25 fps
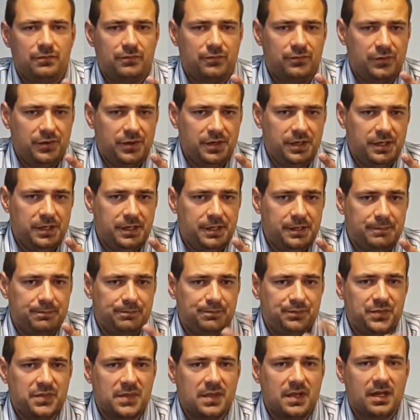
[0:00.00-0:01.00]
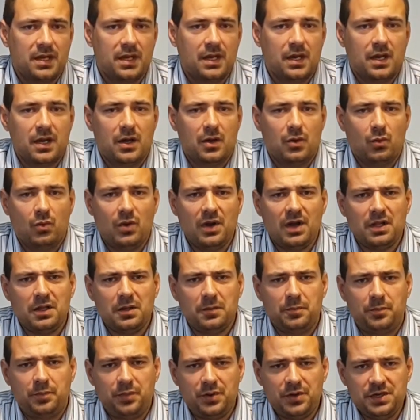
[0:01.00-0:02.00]
3. While
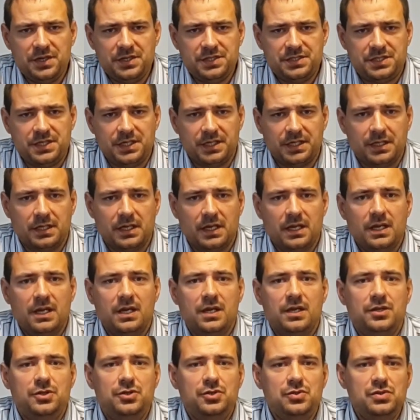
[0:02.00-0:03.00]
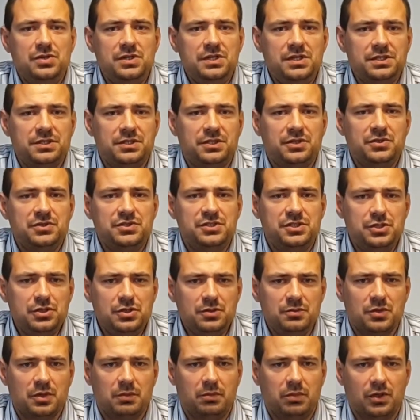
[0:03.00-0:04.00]
printing, you need
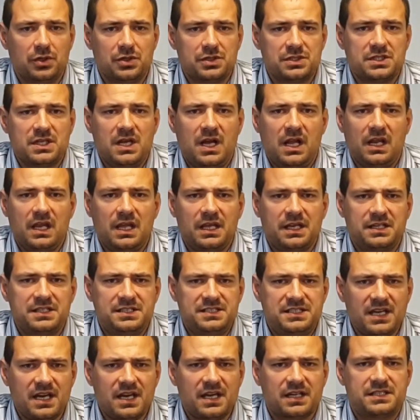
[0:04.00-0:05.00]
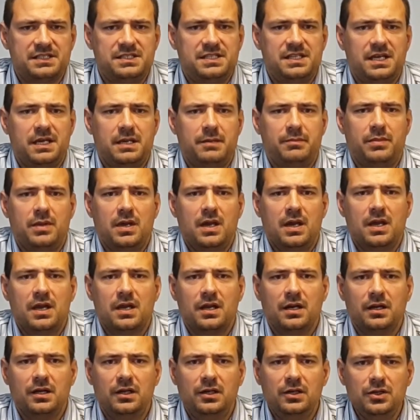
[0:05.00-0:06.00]
consumables like duct tape,
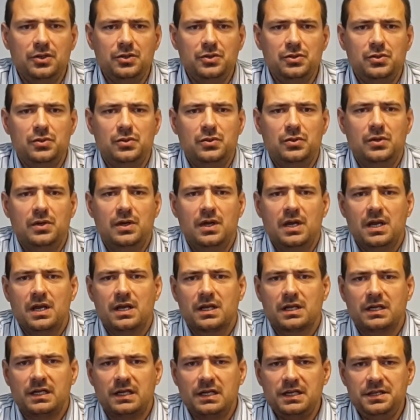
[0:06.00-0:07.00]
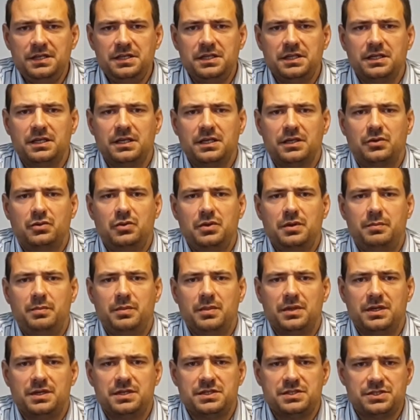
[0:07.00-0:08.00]
glue, cleaning
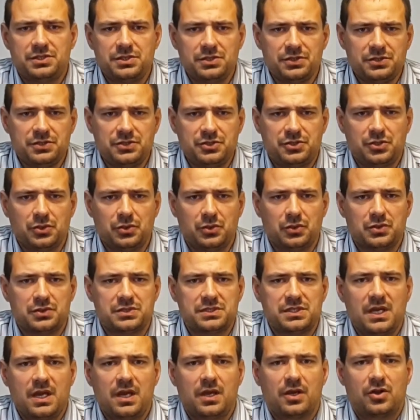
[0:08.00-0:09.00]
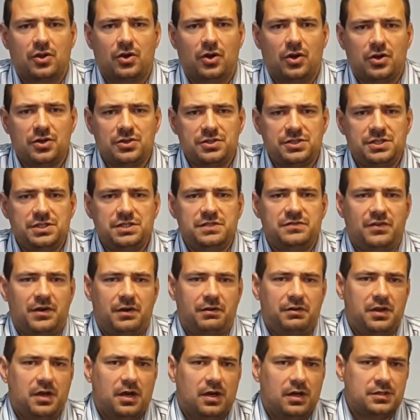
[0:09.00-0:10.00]
equipment, certain tools. Cost is
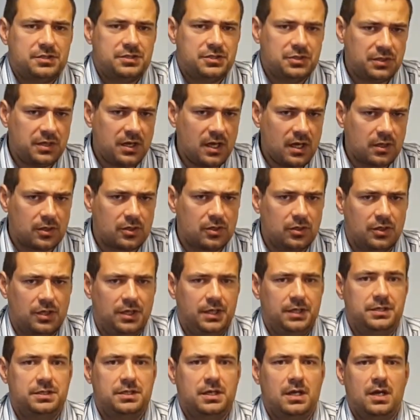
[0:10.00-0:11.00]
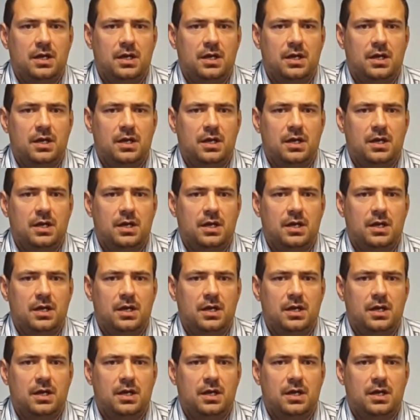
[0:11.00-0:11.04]
very hard to calculate.